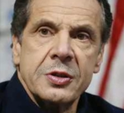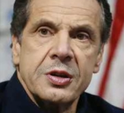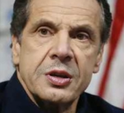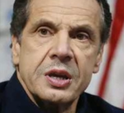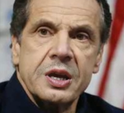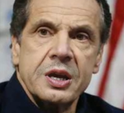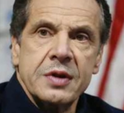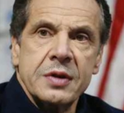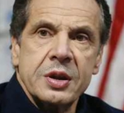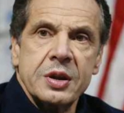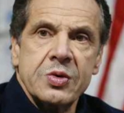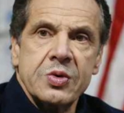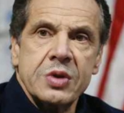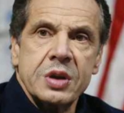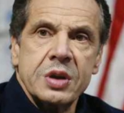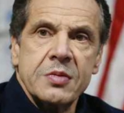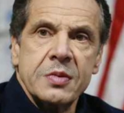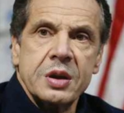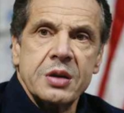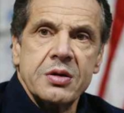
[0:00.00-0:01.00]
Governor
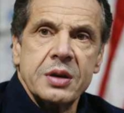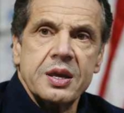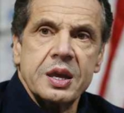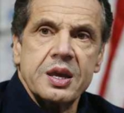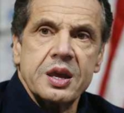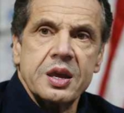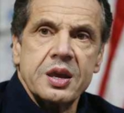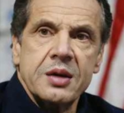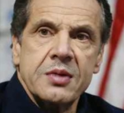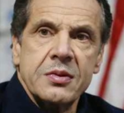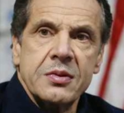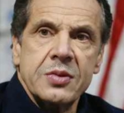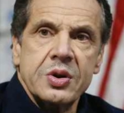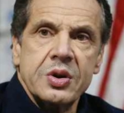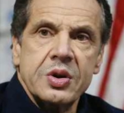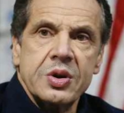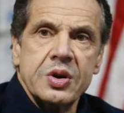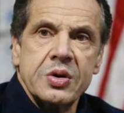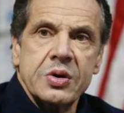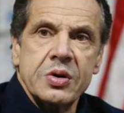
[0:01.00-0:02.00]
Cuomo here.
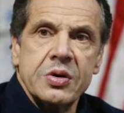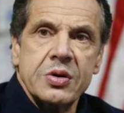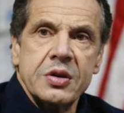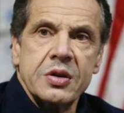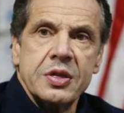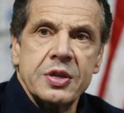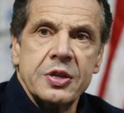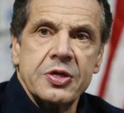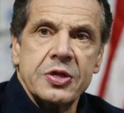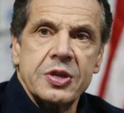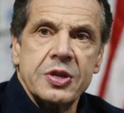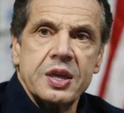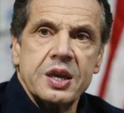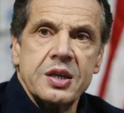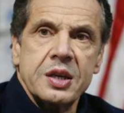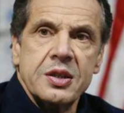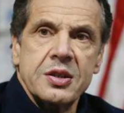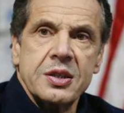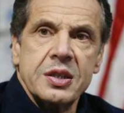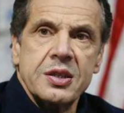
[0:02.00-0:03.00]
All the
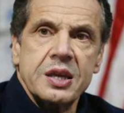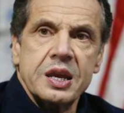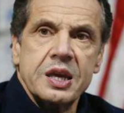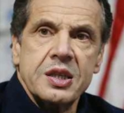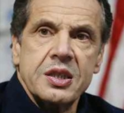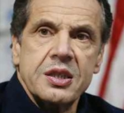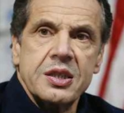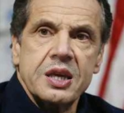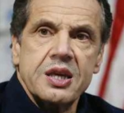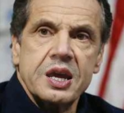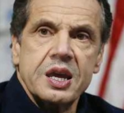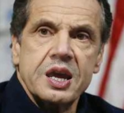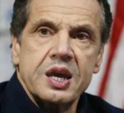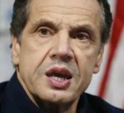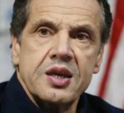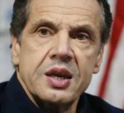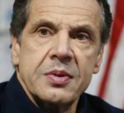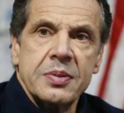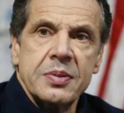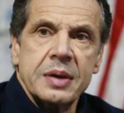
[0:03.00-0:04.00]
things that I
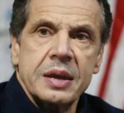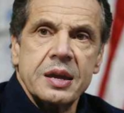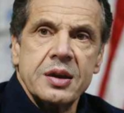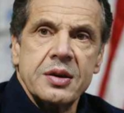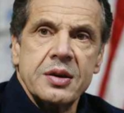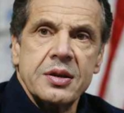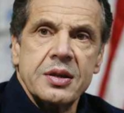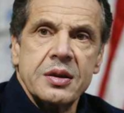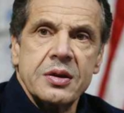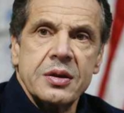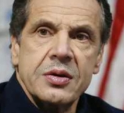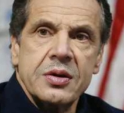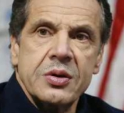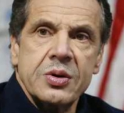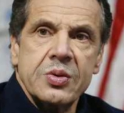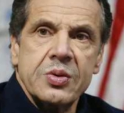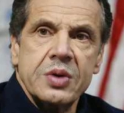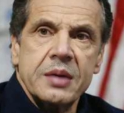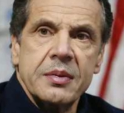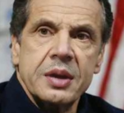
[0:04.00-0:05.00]
said about the
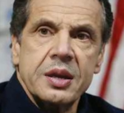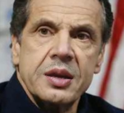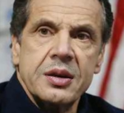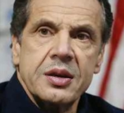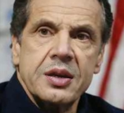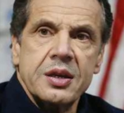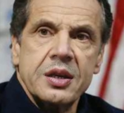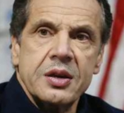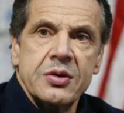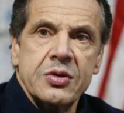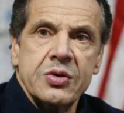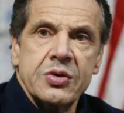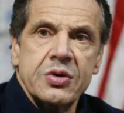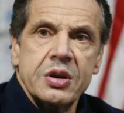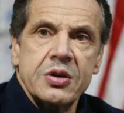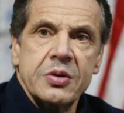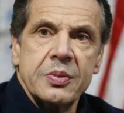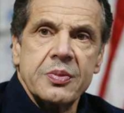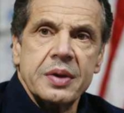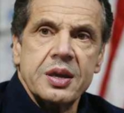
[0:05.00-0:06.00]
women and
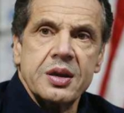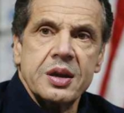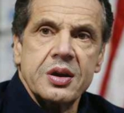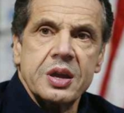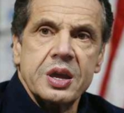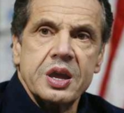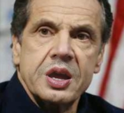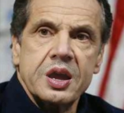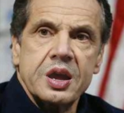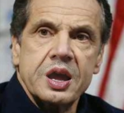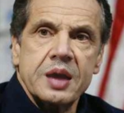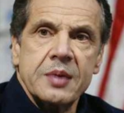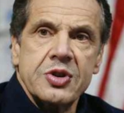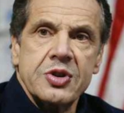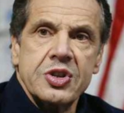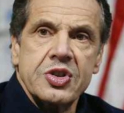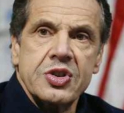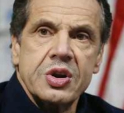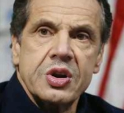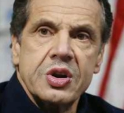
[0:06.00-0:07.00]
groping, I'm
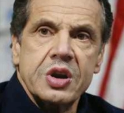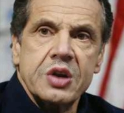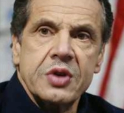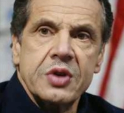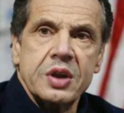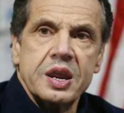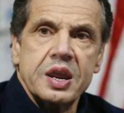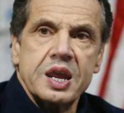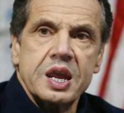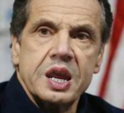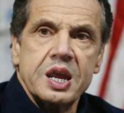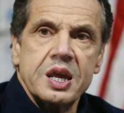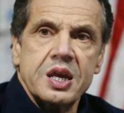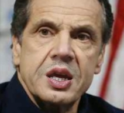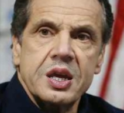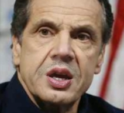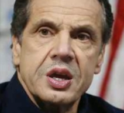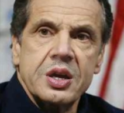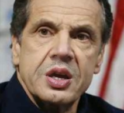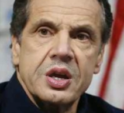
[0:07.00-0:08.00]
sorry.